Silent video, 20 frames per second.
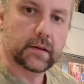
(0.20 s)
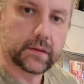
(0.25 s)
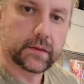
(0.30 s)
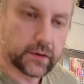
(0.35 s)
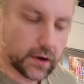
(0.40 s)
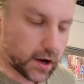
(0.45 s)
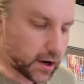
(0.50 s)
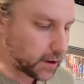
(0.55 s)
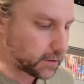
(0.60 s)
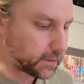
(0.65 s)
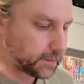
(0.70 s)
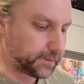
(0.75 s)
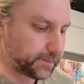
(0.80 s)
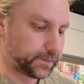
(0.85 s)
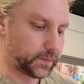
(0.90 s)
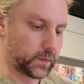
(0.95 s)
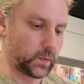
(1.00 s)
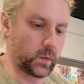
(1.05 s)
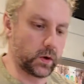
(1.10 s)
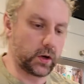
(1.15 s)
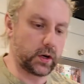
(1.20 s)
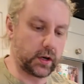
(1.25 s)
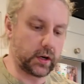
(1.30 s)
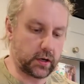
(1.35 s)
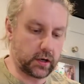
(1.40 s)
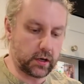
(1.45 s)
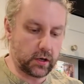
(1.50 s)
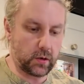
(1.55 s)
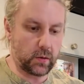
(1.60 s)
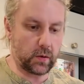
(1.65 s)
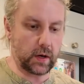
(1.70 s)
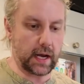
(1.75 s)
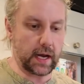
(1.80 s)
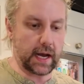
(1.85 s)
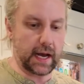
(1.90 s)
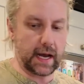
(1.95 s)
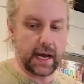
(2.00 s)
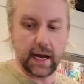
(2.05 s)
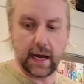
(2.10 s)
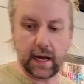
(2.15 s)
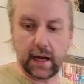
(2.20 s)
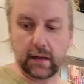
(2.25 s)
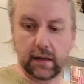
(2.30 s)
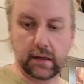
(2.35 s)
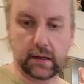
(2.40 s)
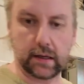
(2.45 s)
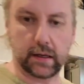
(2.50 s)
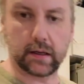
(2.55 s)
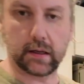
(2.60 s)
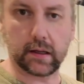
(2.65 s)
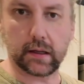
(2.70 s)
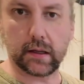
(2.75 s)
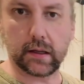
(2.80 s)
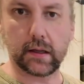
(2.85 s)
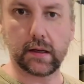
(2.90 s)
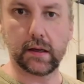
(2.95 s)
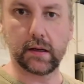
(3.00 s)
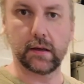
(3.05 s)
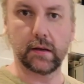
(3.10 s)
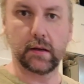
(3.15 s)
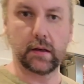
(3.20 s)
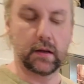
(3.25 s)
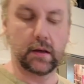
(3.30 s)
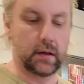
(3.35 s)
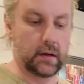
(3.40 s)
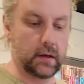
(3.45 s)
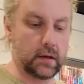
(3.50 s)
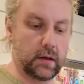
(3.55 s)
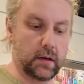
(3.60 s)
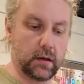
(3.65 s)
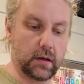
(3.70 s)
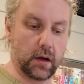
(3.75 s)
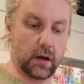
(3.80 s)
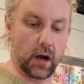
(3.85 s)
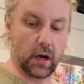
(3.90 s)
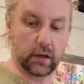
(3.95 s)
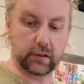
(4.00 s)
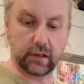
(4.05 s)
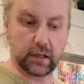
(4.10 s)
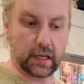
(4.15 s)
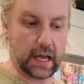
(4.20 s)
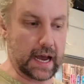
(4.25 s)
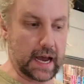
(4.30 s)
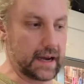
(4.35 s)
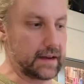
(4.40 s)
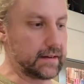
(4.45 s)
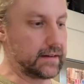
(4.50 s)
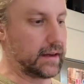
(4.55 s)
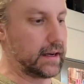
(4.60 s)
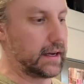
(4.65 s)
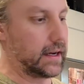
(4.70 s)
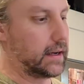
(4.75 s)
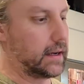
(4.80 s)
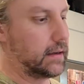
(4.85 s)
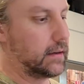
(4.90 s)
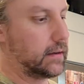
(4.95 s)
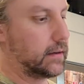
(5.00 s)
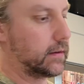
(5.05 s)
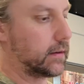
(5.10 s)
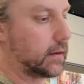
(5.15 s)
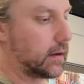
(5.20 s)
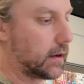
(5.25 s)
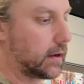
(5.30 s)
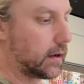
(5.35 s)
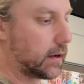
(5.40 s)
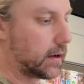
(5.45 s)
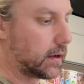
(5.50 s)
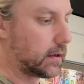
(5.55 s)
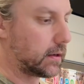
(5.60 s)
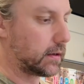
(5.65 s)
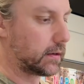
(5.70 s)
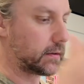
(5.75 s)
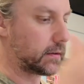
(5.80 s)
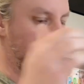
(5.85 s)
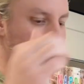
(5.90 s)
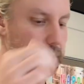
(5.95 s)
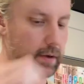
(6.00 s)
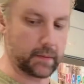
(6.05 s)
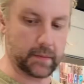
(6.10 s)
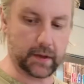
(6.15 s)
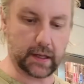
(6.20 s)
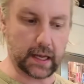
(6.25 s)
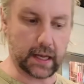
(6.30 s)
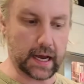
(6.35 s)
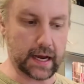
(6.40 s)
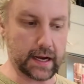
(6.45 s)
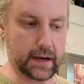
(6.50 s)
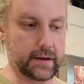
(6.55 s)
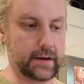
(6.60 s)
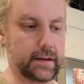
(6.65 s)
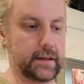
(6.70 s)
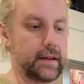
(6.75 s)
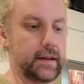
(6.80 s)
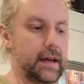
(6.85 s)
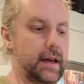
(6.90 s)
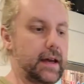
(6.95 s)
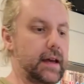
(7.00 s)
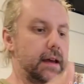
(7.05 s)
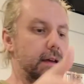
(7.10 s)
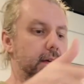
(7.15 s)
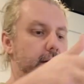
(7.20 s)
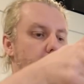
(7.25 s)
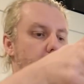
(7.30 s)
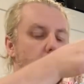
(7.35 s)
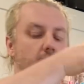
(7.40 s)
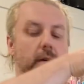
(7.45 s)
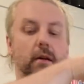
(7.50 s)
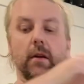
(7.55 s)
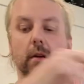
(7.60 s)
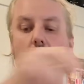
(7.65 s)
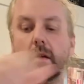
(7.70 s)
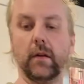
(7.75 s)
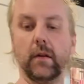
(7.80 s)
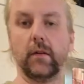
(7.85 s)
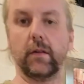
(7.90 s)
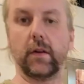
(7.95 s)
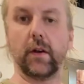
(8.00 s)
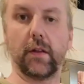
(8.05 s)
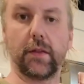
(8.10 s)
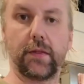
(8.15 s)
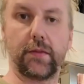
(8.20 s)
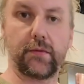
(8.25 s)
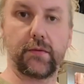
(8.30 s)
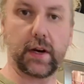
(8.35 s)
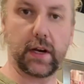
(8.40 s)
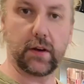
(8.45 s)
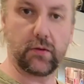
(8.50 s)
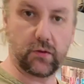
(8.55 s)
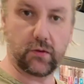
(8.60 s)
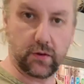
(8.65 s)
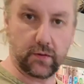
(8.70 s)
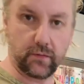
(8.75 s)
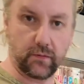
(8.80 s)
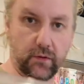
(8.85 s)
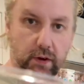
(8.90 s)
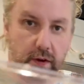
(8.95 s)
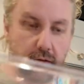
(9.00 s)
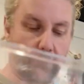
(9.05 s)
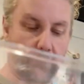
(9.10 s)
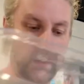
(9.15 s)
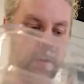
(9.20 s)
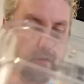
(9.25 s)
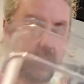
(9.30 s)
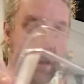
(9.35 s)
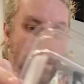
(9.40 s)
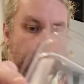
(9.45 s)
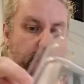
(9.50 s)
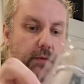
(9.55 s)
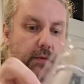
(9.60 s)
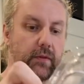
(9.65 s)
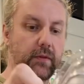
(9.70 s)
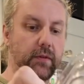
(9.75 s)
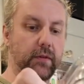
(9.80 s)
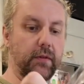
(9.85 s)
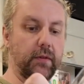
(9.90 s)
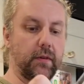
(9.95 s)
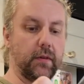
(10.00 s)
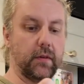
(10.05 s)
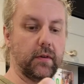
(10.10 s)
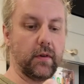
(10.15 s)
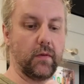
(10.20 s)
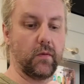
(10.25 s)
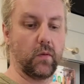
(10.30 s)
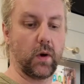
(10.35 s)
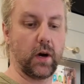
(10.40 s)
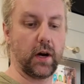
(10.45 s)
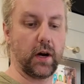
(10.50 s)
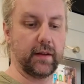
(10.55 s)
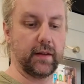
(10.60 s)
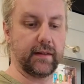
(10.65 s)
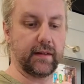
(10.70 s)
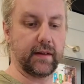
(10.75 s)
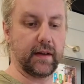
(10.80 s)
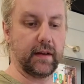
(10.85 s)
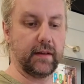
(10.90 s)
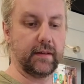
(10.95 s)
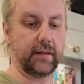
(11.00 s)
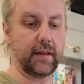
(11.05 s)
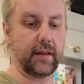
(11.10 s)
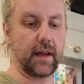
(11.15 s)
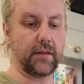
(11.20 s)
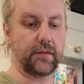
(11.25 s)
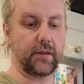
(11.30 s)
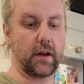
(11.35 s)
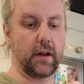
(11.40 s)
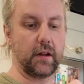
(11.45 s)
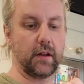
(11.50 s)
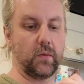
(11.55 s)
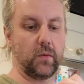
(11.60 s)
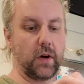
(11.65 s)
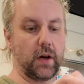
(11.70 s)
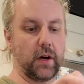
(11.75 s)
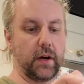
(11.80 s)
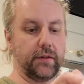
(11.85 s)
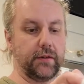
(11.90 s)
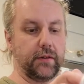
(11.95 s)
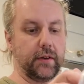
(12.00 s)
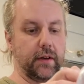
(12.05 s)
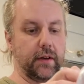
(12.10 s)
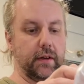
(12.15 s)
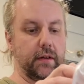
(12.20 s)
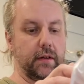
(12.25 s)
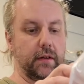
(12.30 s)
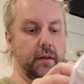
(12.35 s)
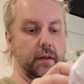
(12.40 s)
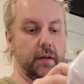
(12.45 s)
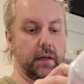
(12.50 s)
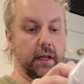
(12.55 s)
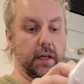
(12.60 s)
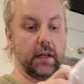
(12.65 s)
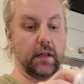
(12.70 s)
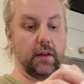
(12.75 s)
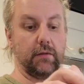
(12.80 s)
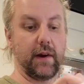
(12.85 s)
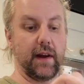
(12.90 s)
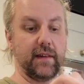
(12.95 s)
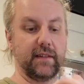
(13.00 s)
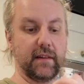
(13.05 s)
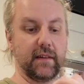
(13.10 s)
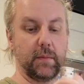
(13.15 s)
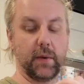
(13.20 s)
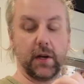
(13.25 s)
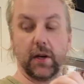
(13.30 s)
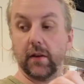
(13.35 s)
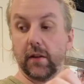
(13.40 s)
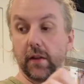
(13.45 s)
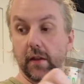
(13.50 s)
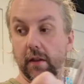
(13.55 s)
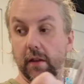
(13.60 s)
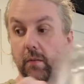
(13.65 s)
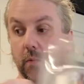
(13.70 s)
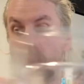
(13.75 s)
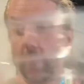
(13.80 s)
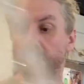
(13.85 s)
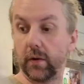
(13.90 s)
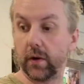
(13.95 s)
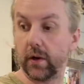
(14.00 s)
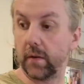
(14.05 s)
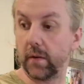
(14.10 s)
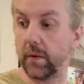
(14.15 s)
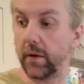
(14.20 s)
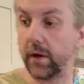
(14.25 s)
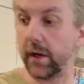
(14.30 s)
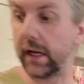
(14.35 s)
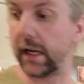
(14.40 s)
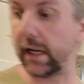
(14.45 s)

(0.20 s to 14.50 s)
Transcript: So we're going to do a little autolyse here. So let's pop the light on there. Got 350 grams of water, so that's all the water in the recipe other than what we're going to put in